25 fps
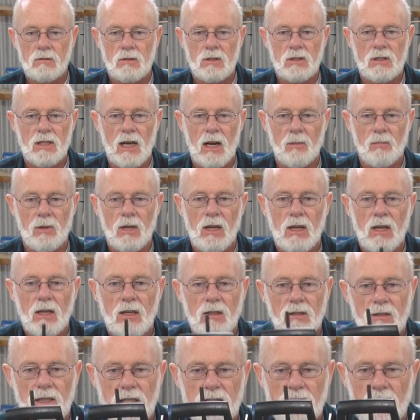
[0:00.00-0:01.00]
setup.
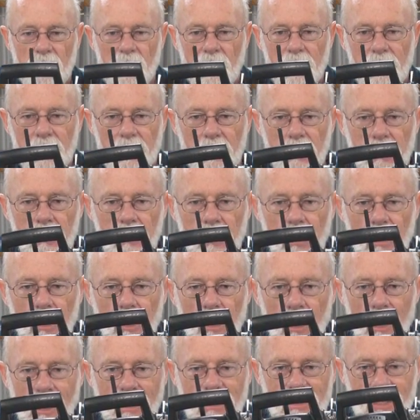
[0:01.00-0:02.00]
It doesn't click.
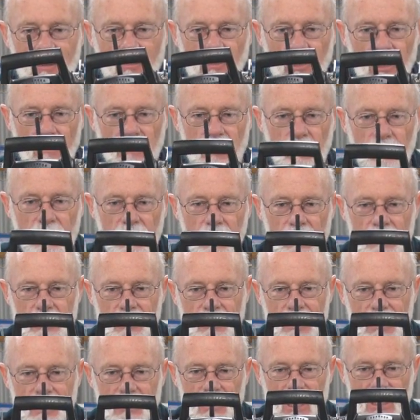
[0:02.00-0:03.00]
And sometimes, to be honest,
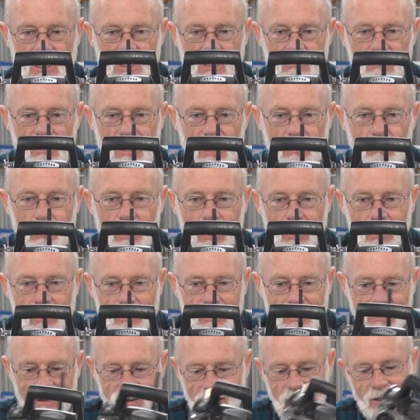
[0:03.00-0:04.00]
it doesn't actually really
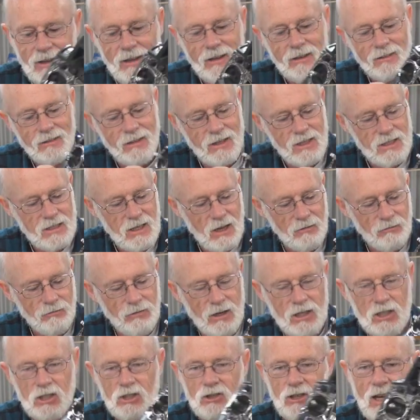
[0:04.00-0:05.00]
work. These are
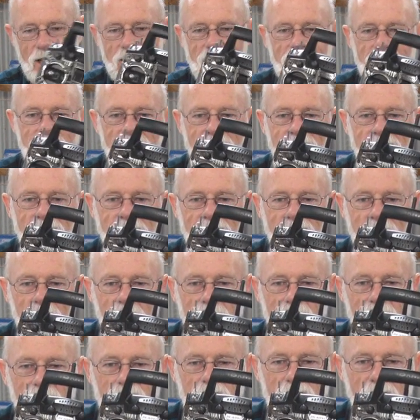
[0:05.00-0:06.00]
frustrating
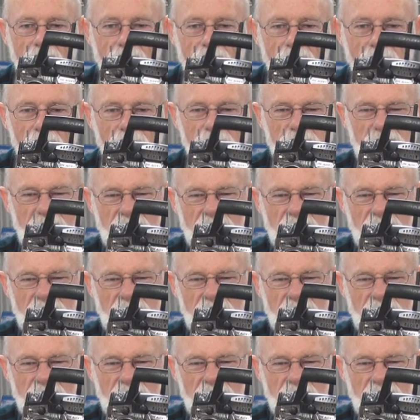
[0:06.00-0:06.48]
because you don't know if